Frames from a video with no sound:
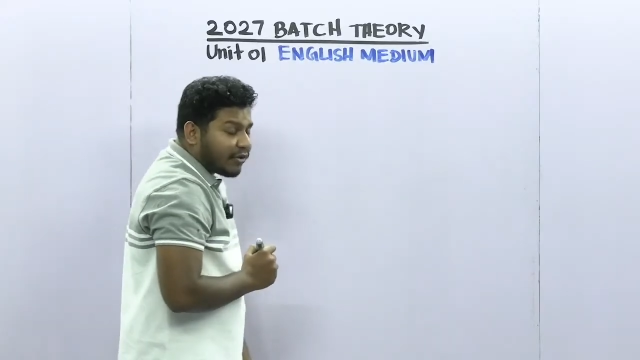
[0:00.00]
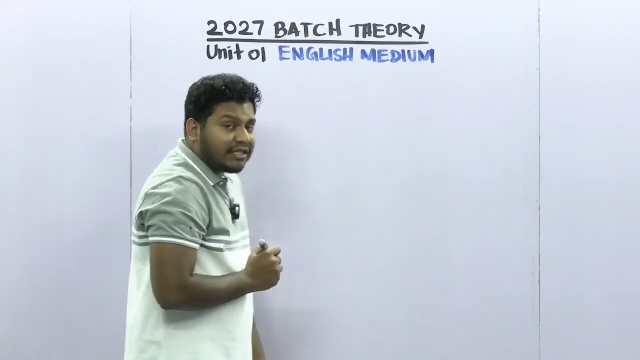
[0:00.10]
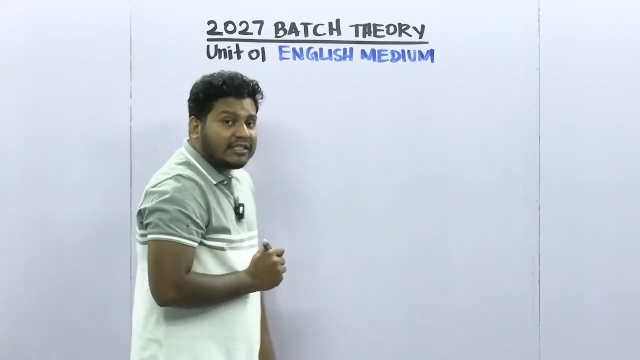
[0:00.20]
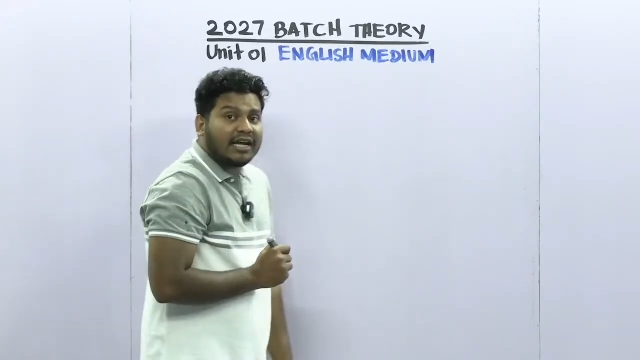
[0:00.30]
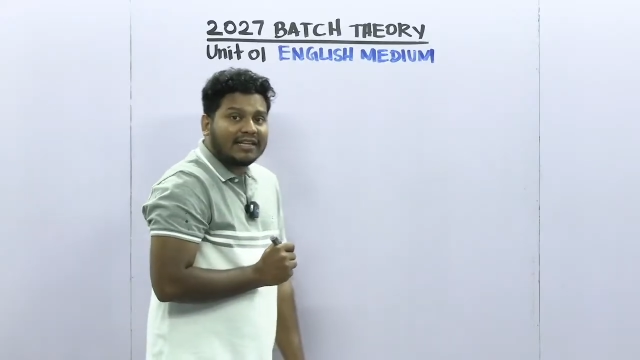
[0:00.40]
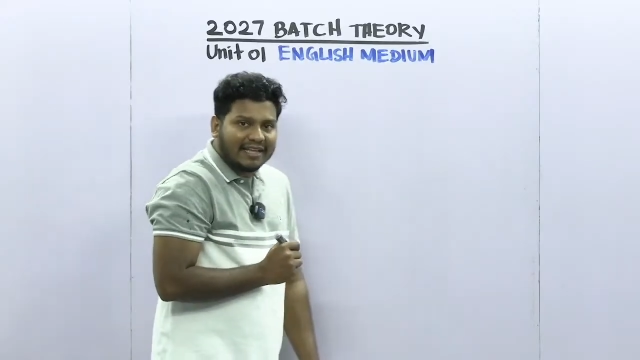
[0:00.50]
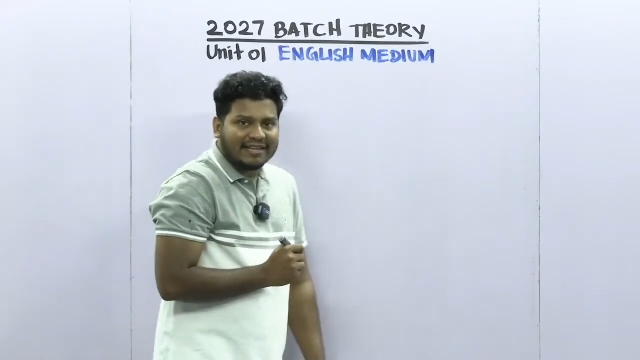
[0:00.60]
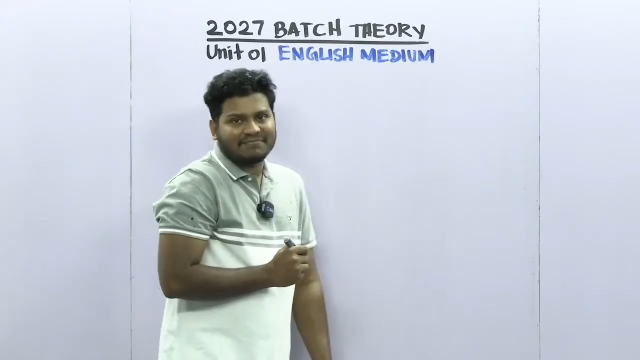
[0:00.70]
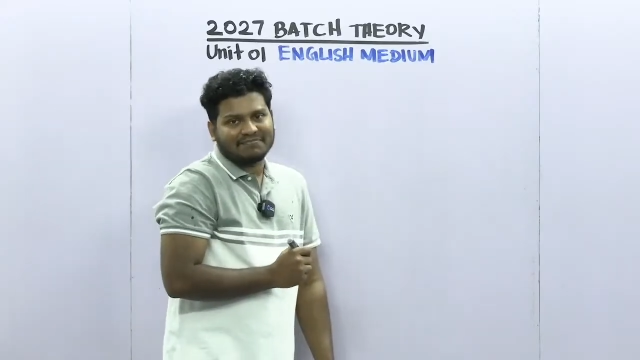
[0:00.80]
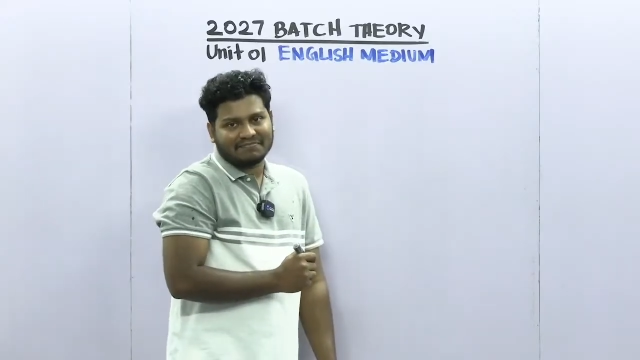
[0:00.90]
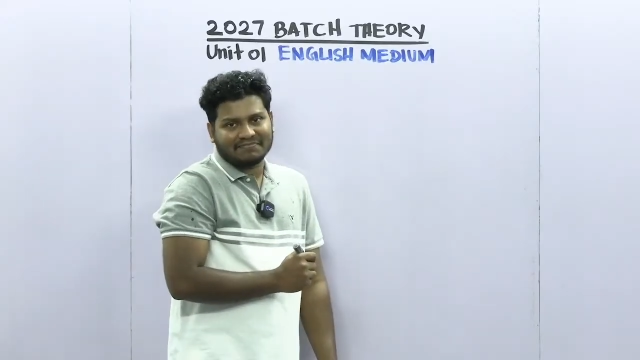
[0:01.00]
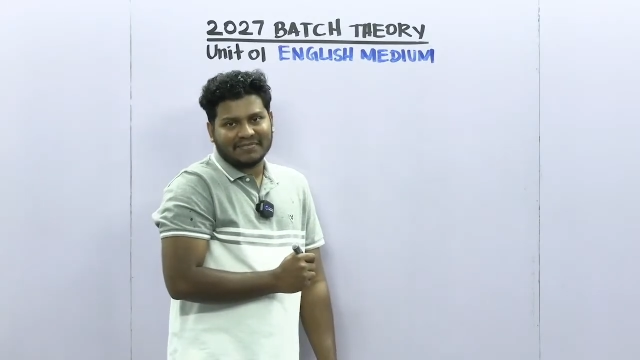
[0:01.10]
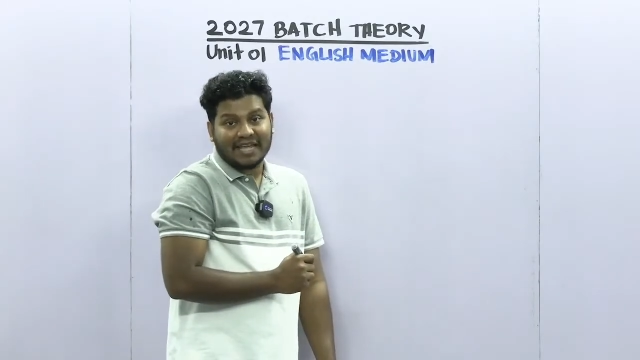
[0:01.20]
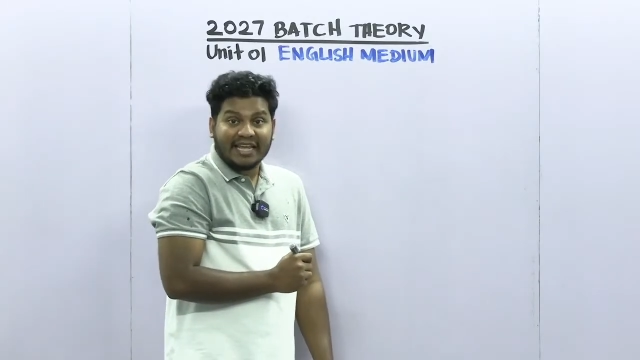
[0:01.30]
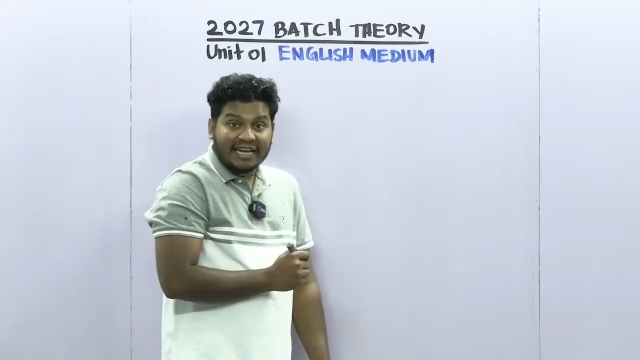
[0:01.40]
units are there.
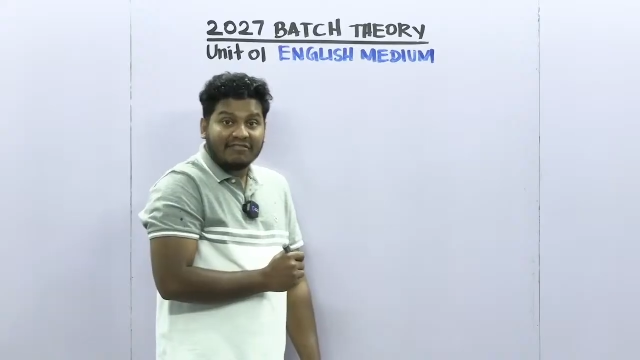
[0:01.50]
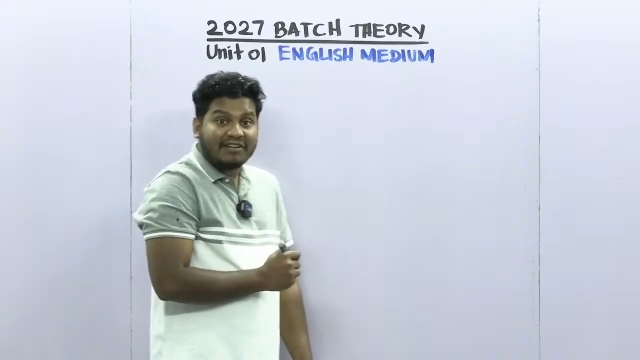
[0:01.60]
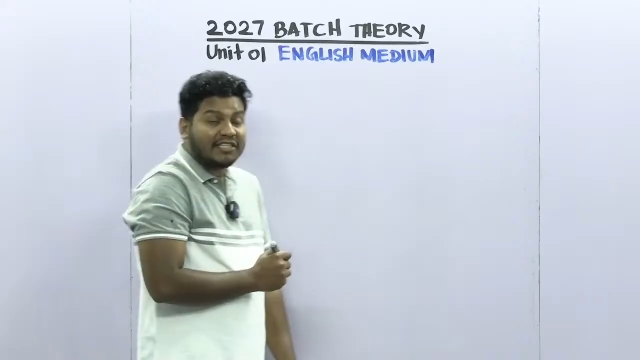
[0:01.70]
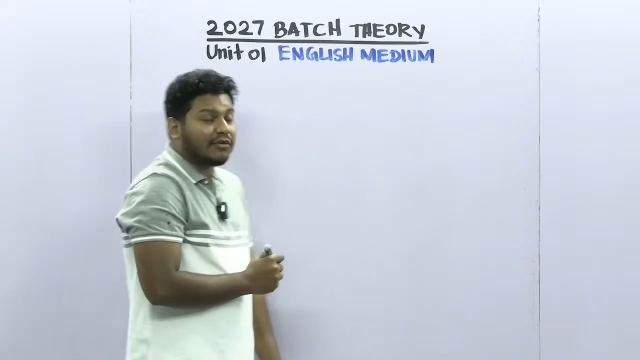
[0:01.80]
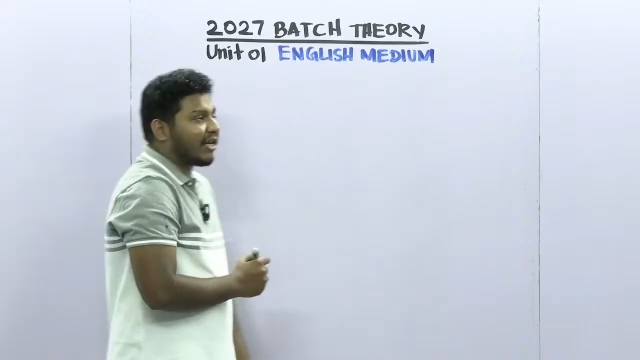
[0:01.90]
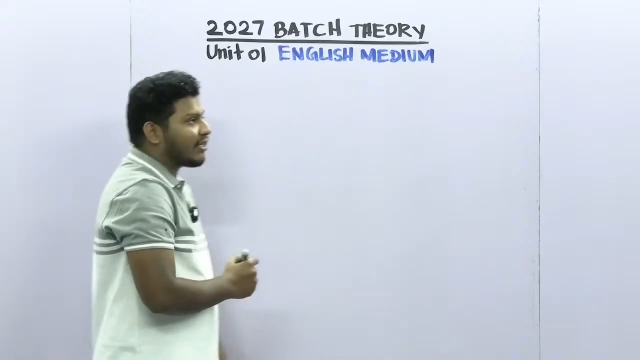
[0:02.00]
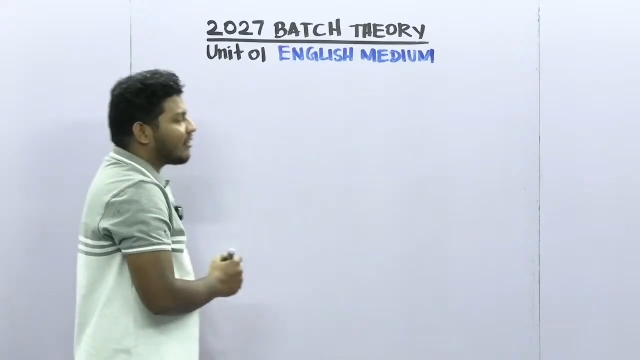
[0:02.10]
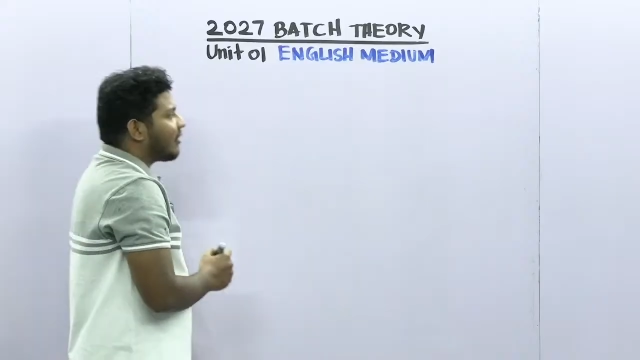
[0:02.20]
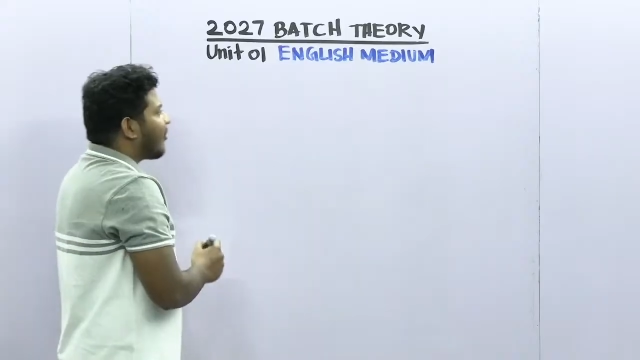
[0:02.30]
11 units.